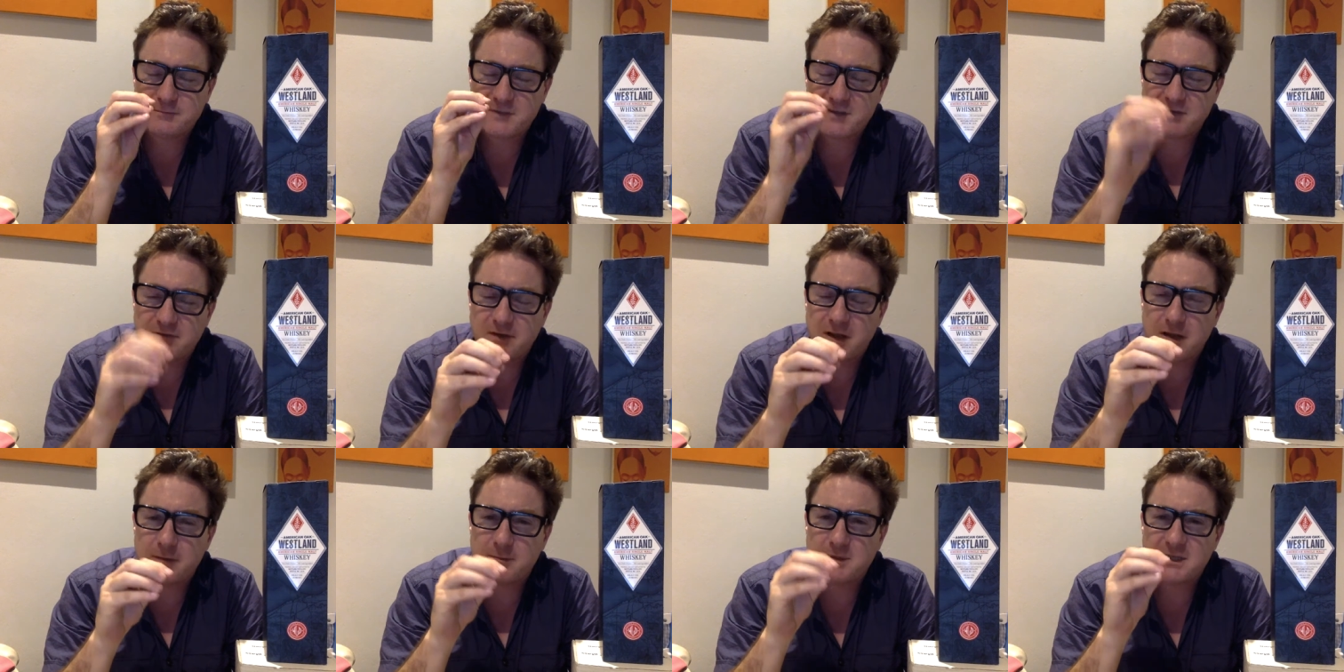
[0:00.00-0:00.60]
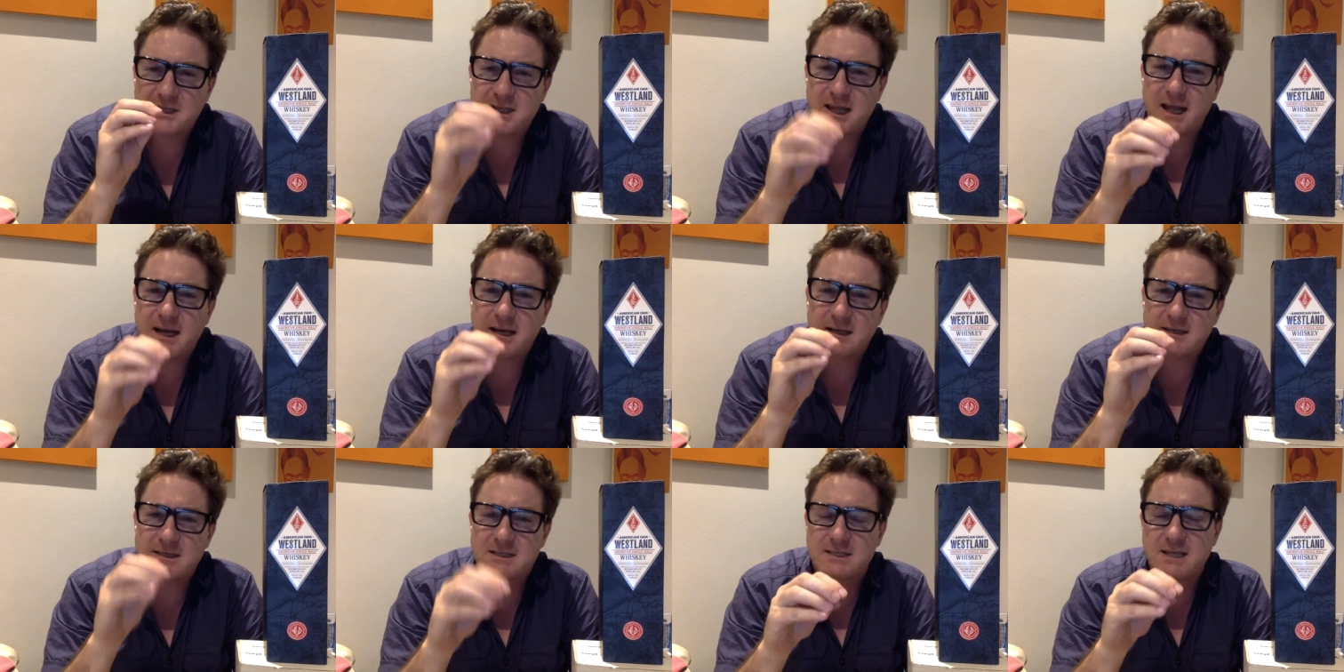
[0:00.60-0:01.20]
developed at that
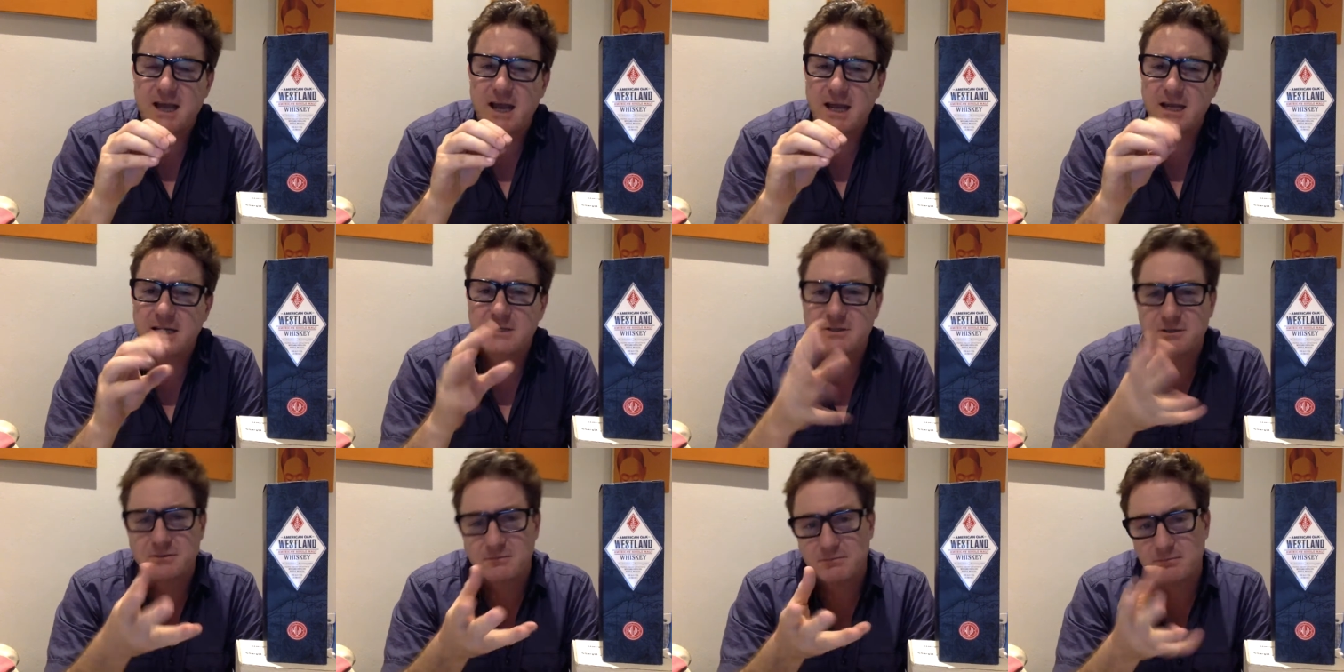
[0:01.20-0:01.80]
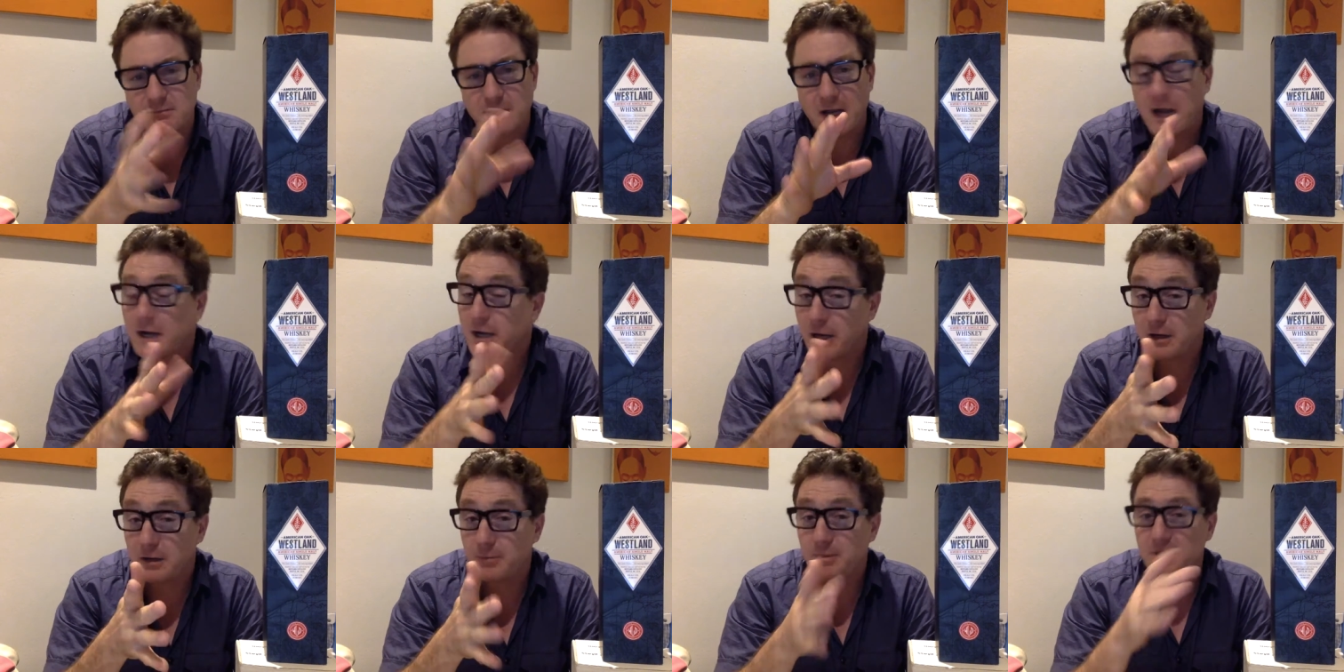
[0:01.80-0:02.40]
stage are
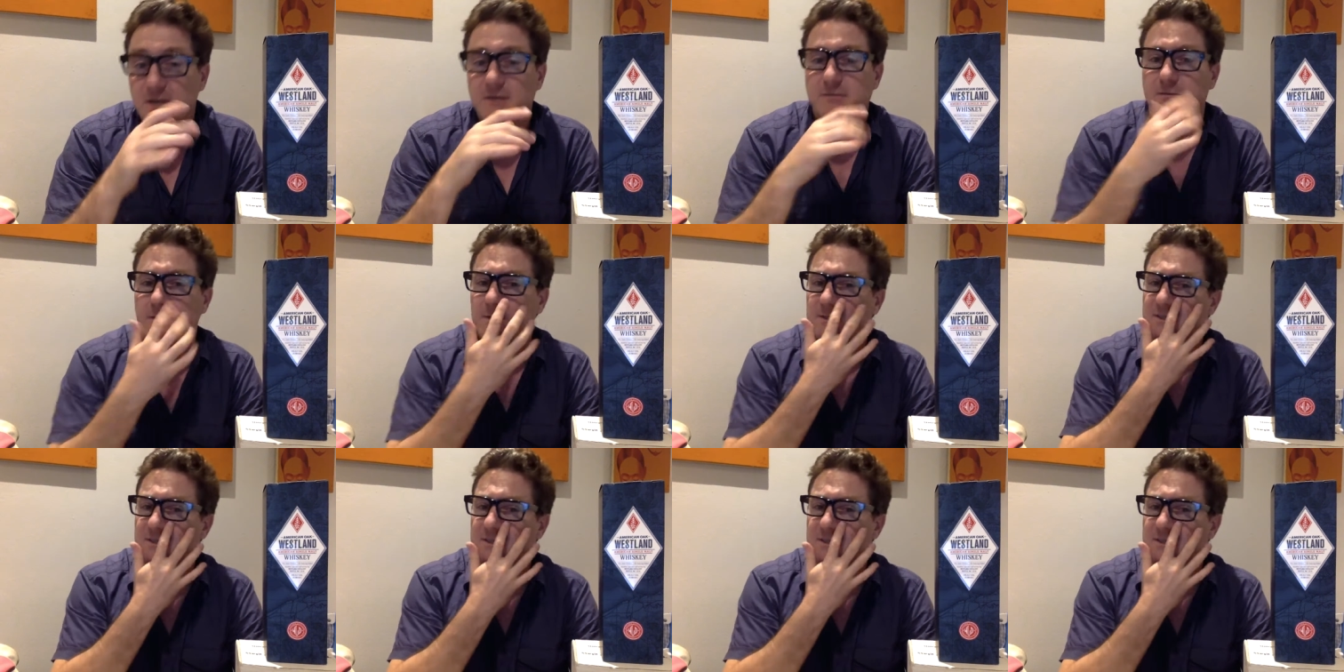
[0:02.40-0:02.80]
going to be different.